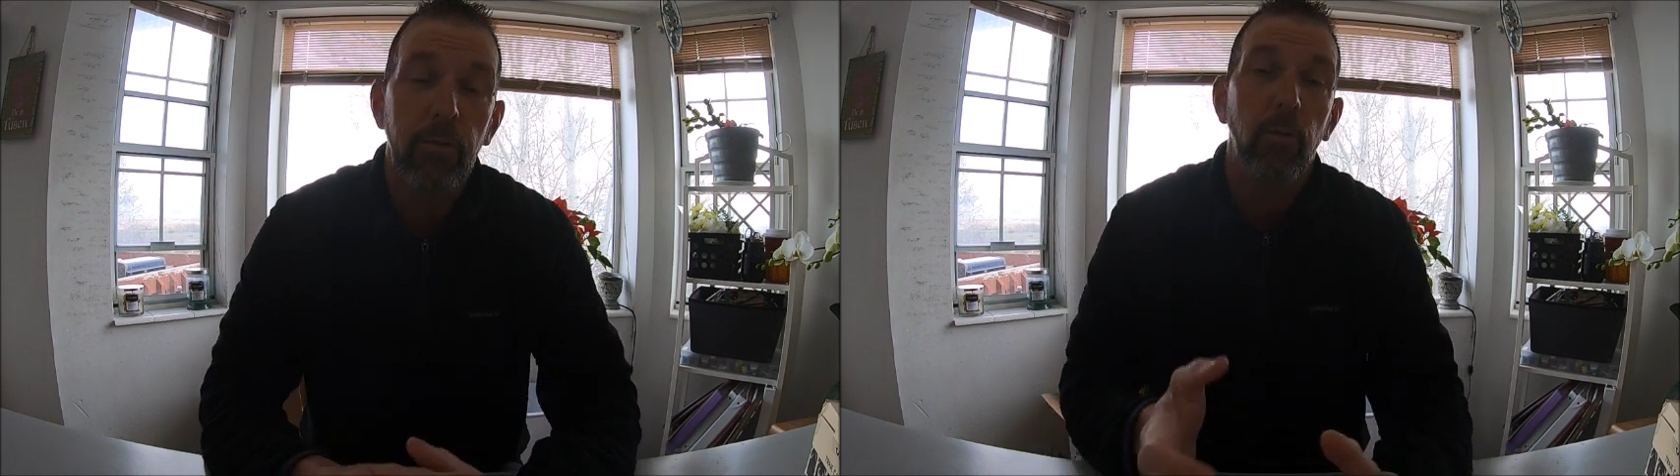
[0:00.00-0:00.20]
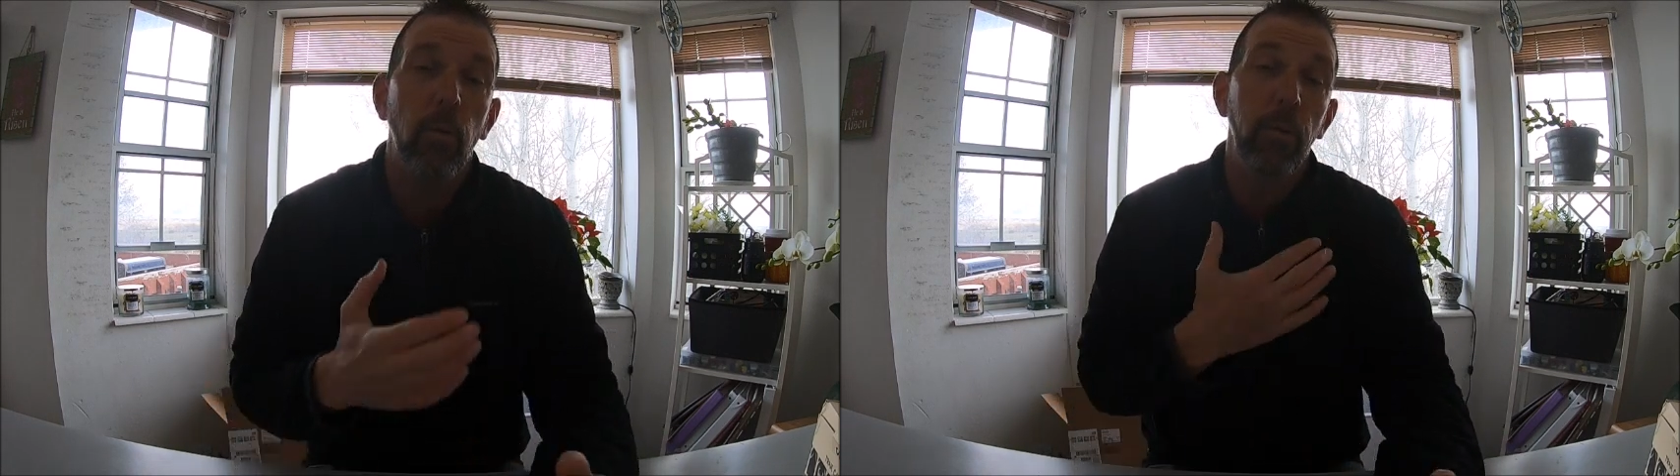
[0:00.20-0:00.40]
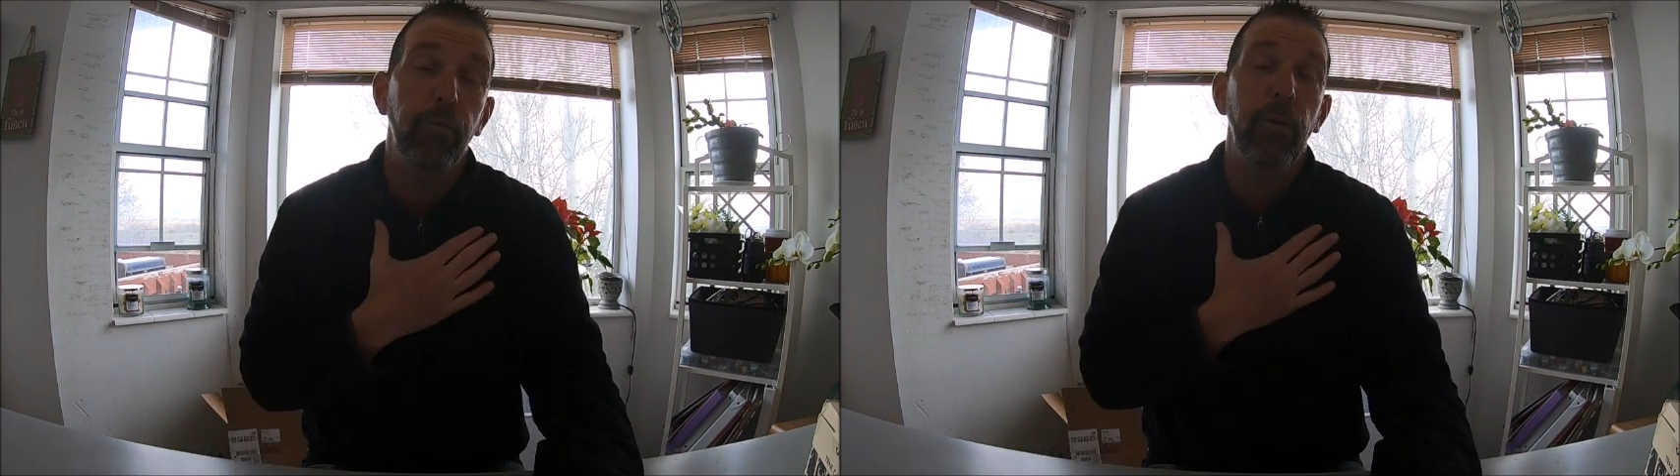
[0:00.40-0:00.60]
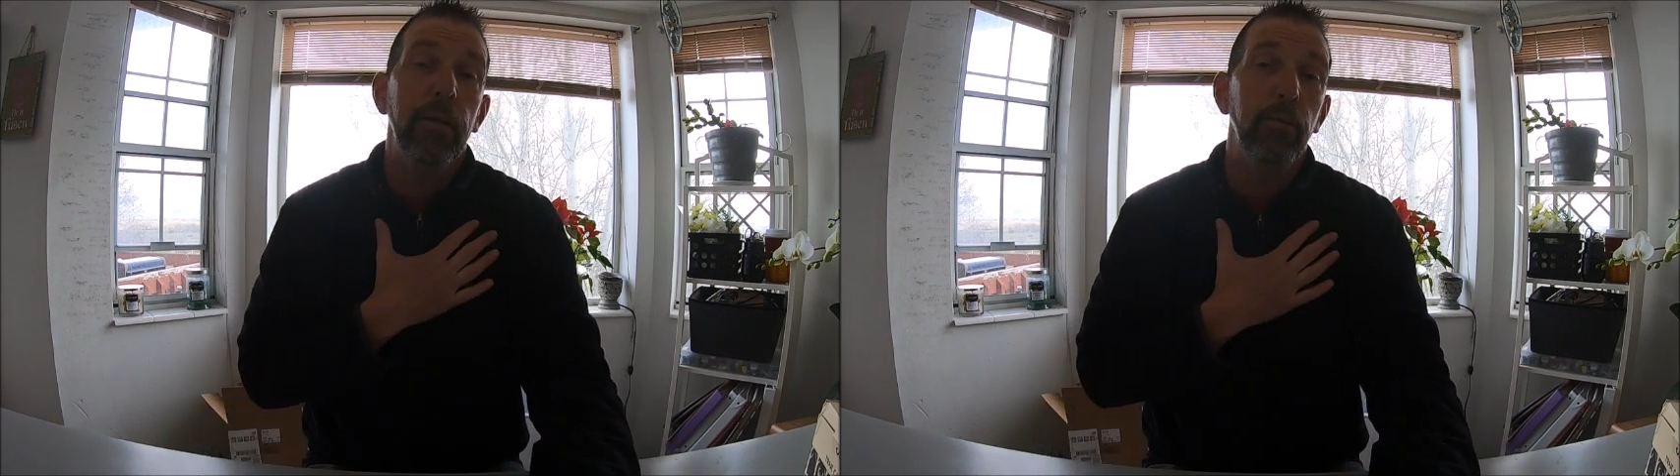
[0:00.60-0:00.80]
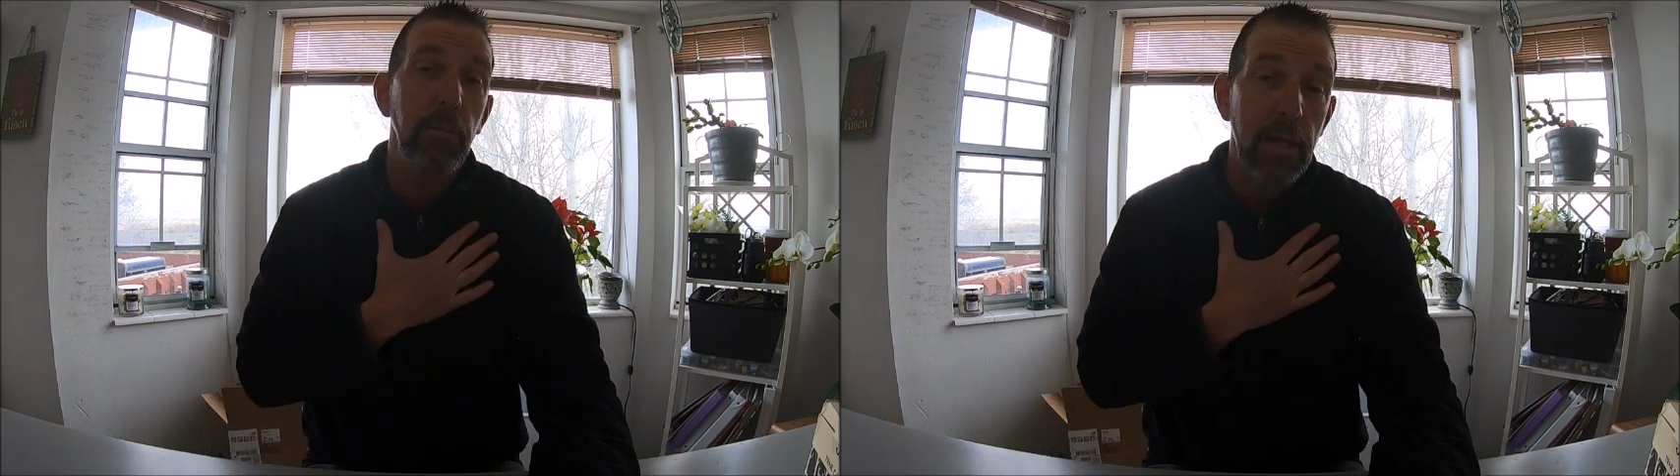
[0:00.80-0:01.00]
so it won't
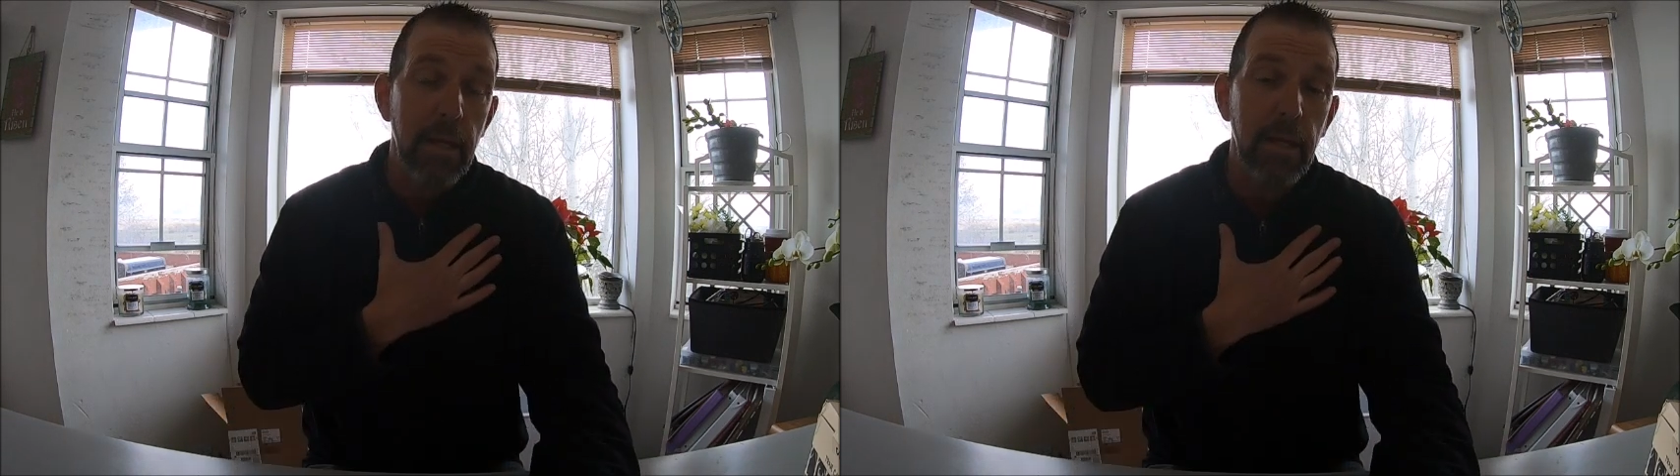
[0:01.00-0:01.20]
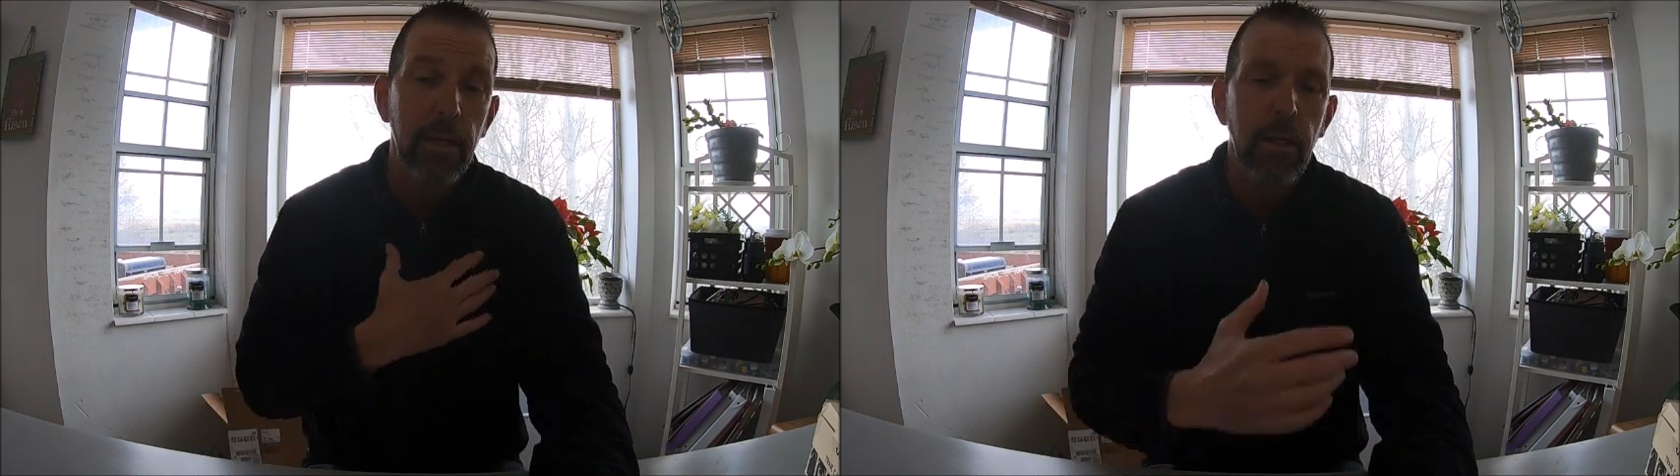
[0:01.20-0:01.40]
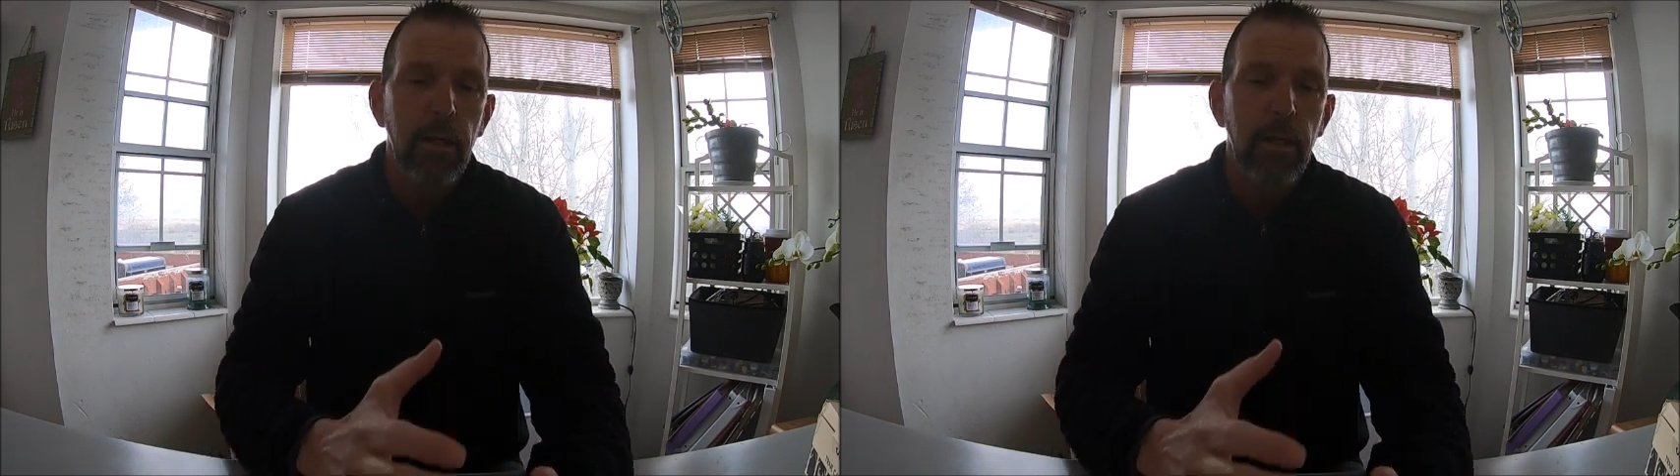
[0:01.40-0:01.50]
affect me,